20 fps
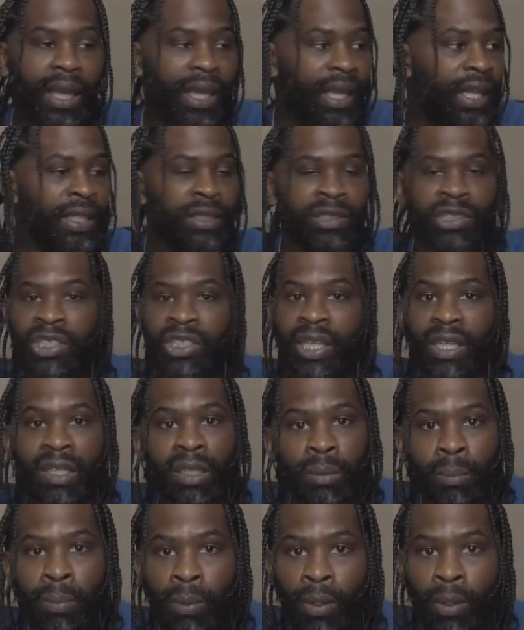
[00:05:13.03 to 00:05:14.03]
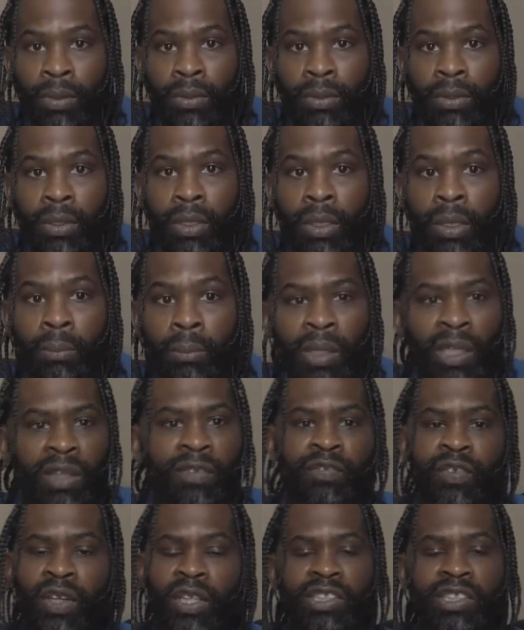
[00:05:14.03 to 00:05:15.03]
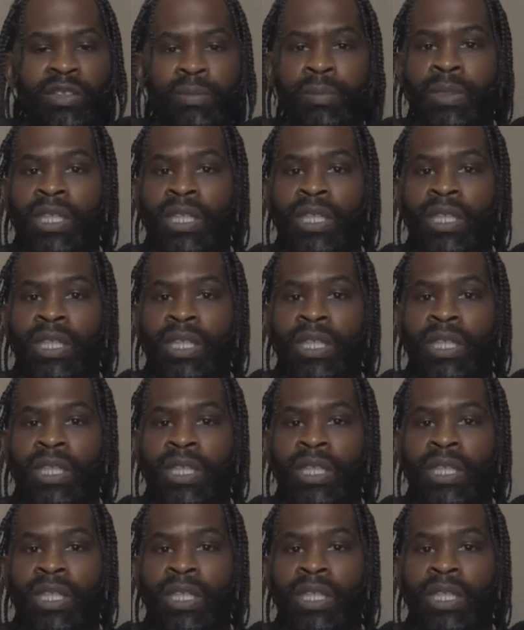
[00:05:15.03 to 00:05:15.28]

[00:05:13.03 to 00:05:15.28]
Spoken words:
in jail, bro. Motherfuckers